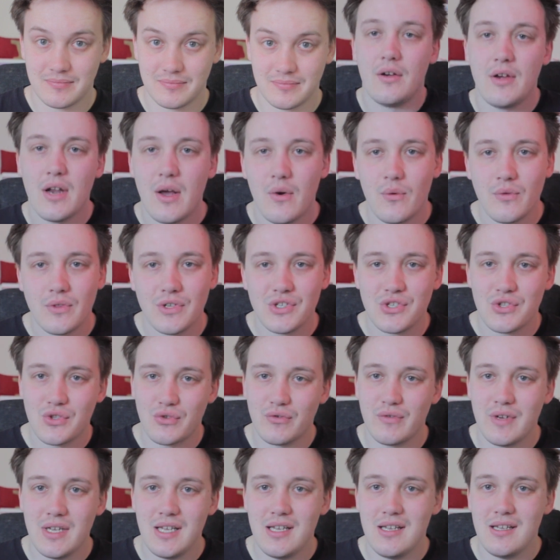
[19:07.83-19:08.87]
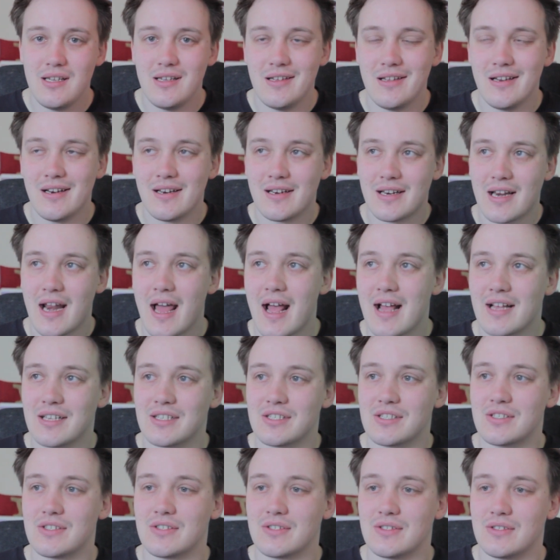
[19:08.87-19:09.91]
Now, there's 3
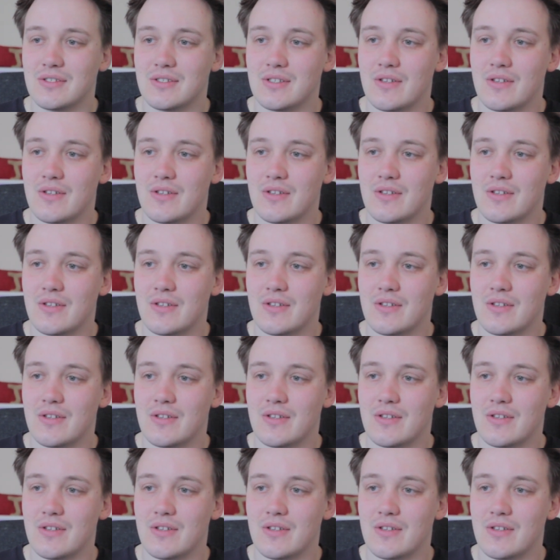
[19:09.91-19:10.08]
last